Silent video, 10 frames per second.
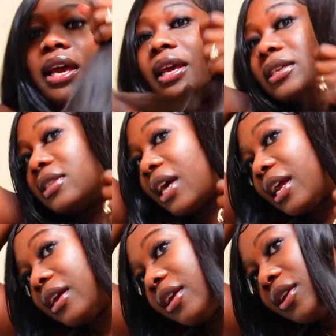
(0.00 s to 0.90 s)
It's
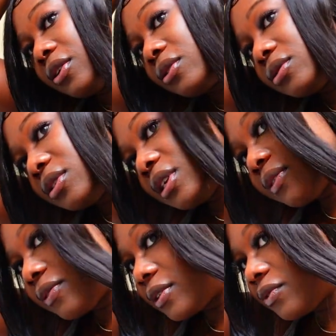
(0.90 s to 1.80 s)
not a huge
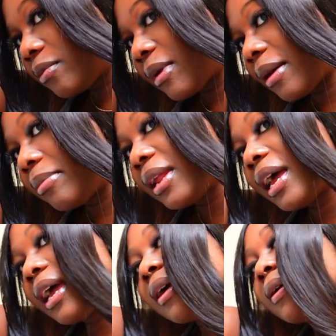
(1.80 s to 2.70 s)
difference from my
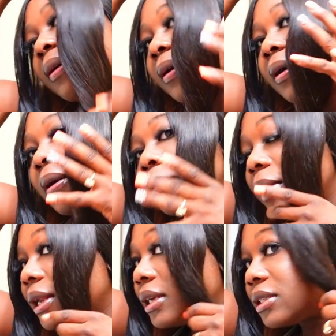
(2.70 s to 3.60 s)
black,
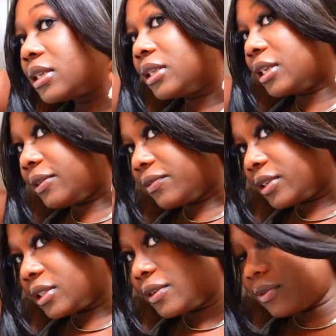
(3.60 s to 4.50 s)
but it's a
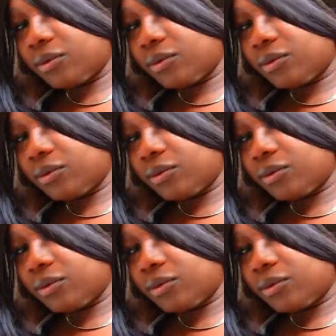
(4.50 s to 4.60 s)
difference. If